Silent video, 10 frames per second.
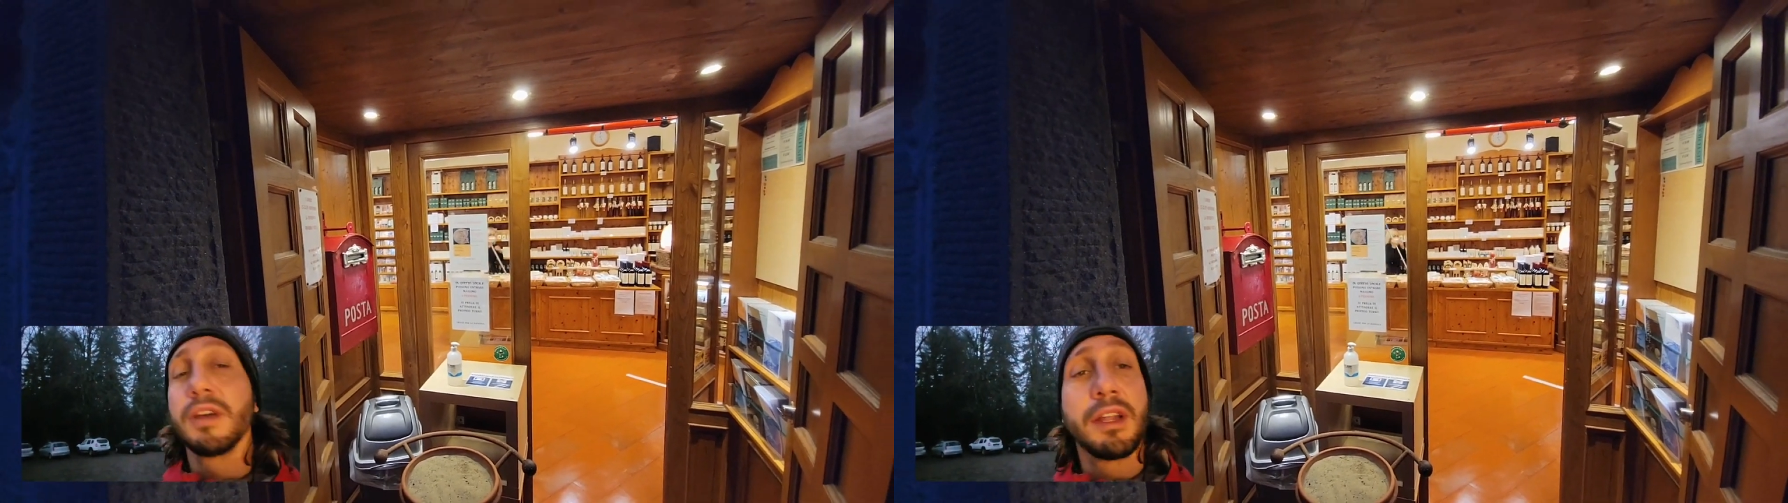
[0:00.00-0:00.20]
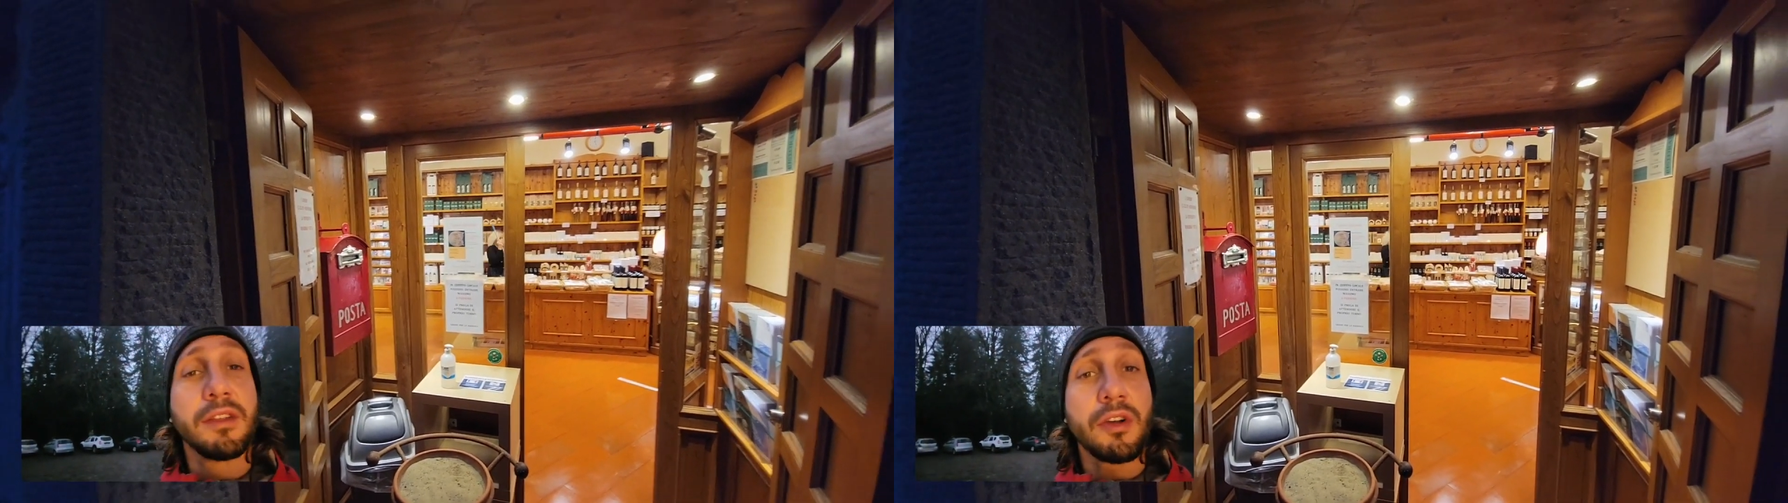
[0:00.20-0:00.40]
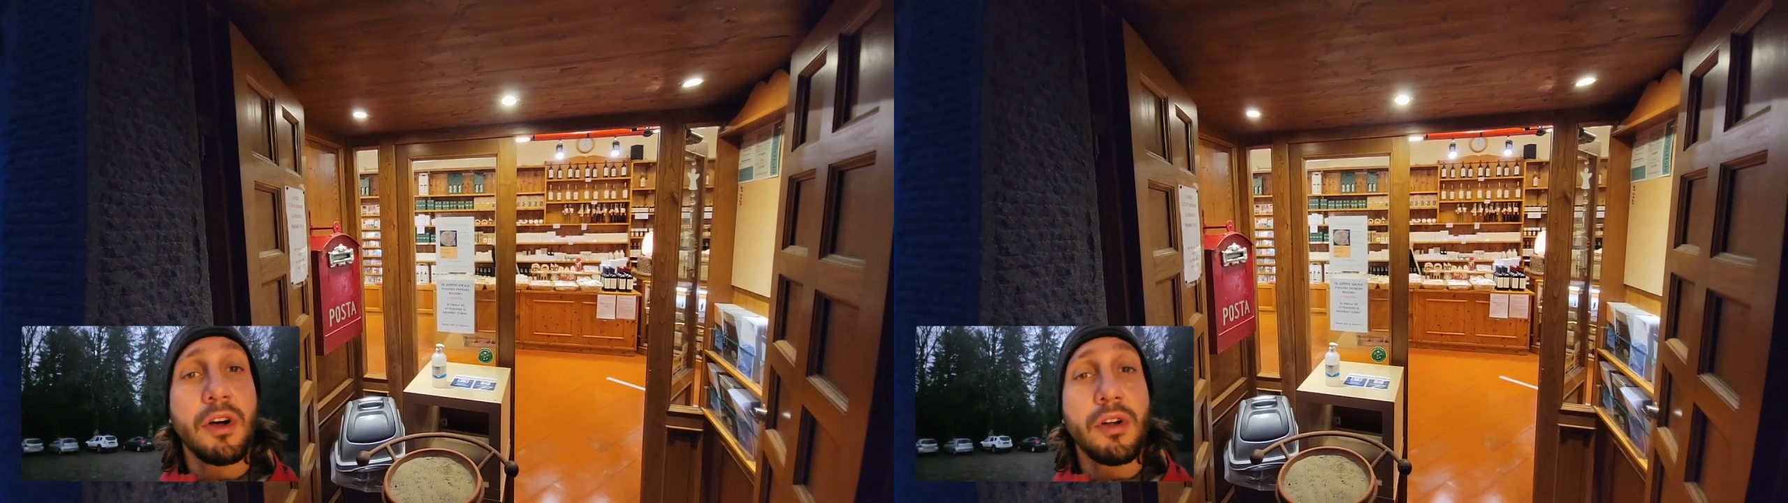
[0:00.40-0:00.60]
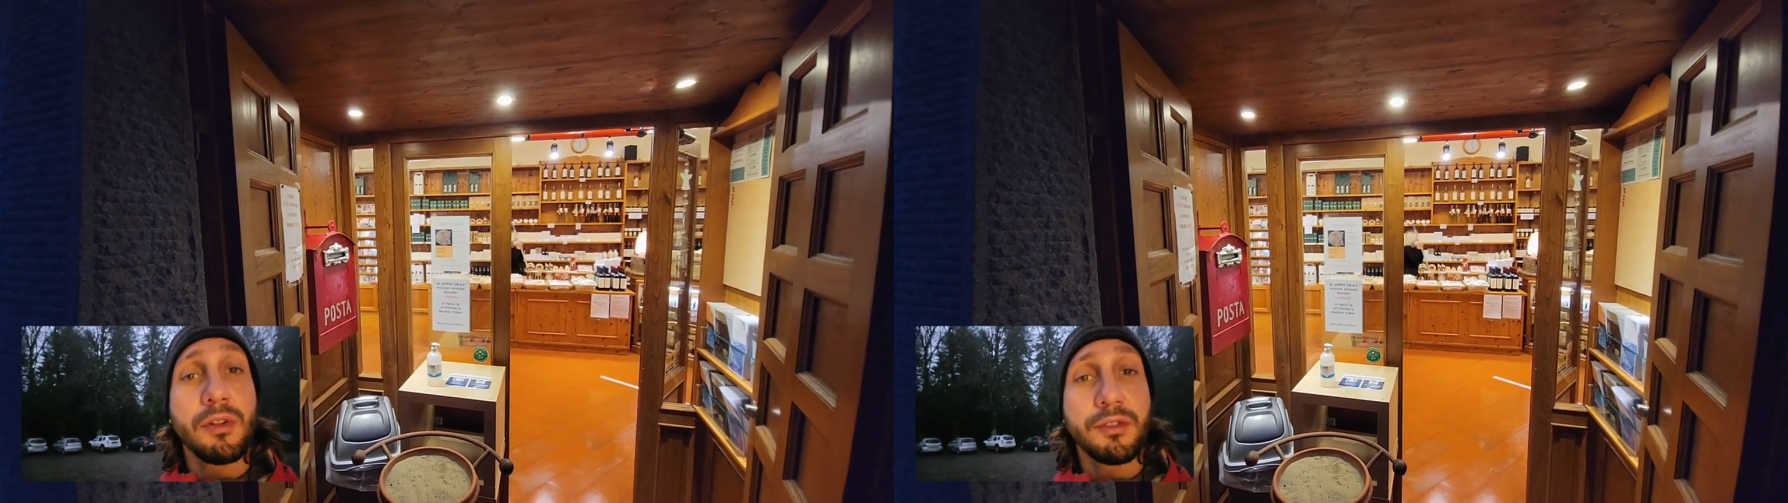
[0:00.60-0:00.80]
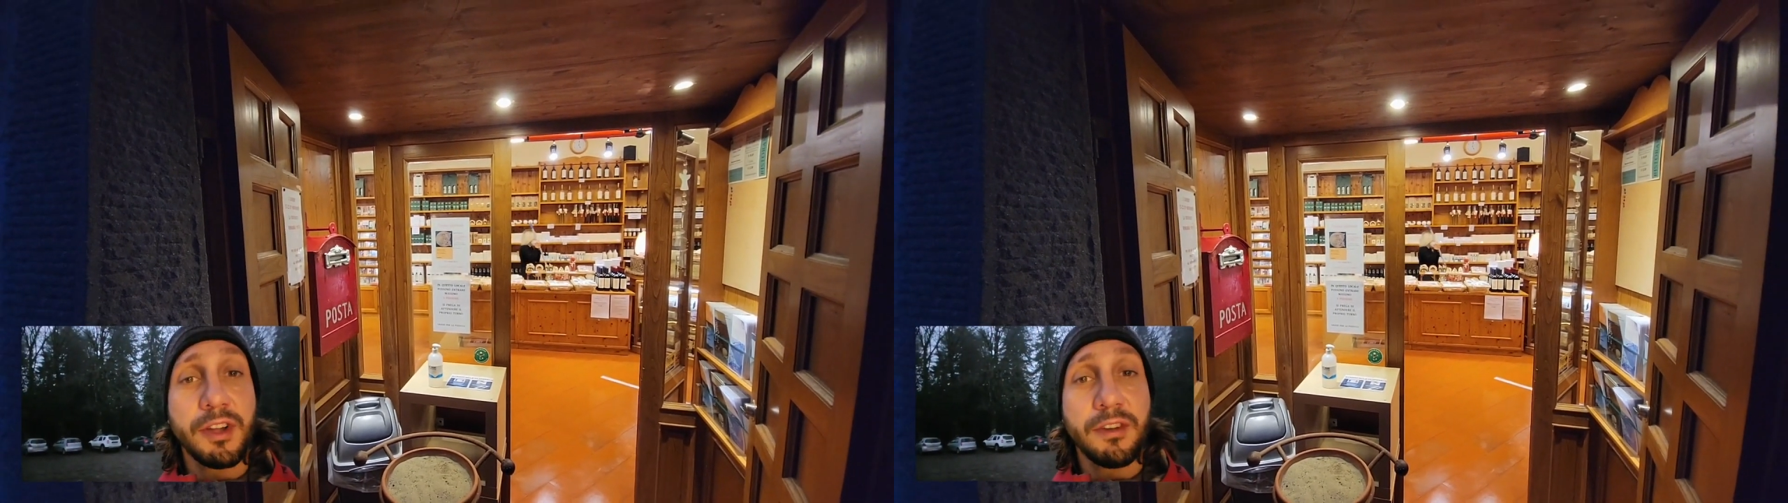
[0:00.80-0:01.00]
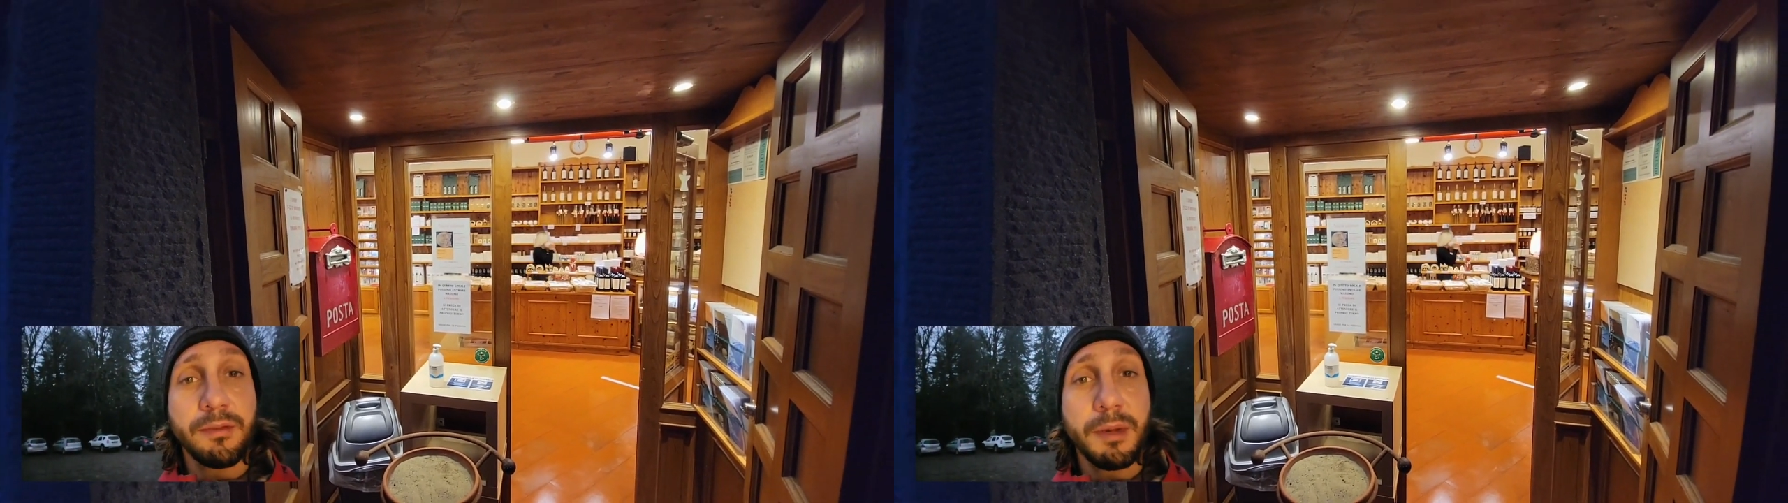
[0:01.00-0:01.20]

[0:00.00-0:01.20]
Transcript: And it's all stuff